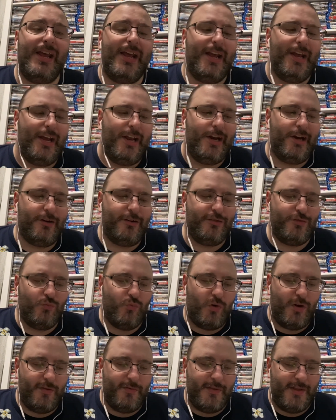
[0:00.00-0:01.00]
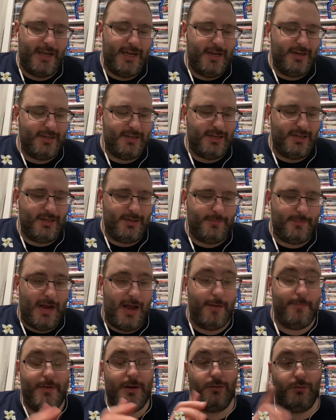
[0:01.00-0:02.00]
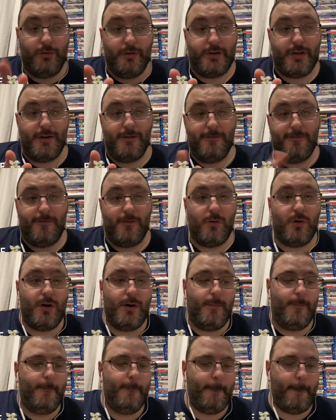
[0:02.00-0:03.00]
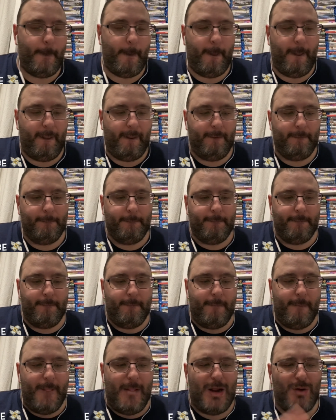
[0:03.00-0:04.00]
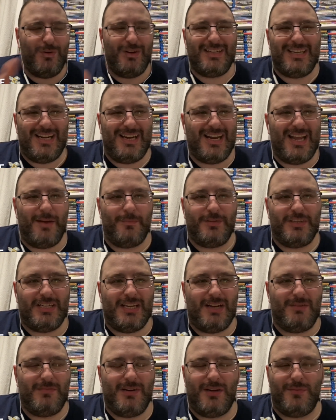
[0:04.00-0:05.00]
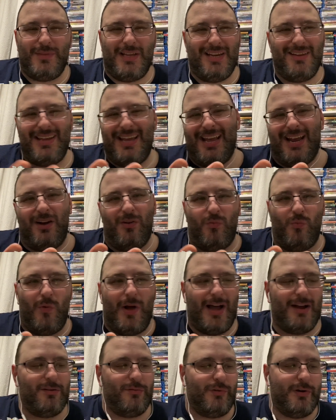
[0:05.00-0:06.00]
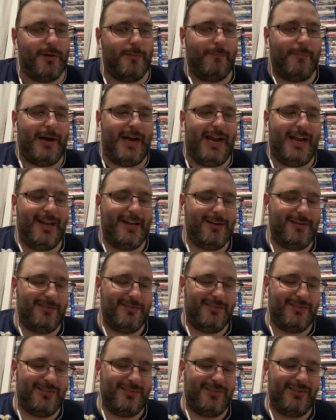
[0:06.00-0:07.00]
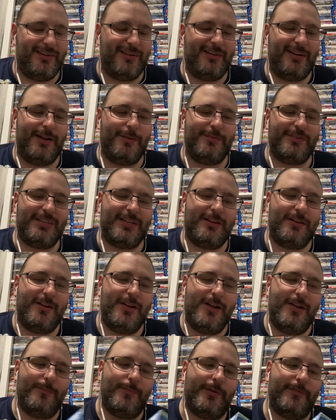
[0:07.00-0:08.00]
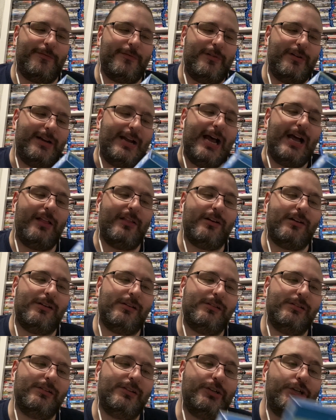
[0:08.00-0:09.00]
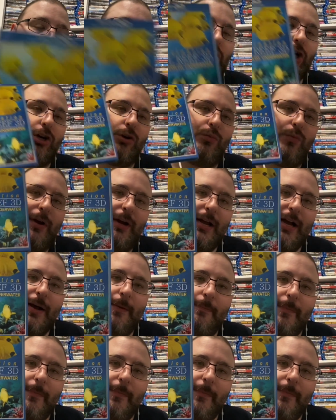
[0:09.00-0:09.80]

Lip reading: Here's one that I've been looking for. It was on Amazon, but I'm like, yeah, I don't want to buy it on Amazon. But for $1, sure, why not?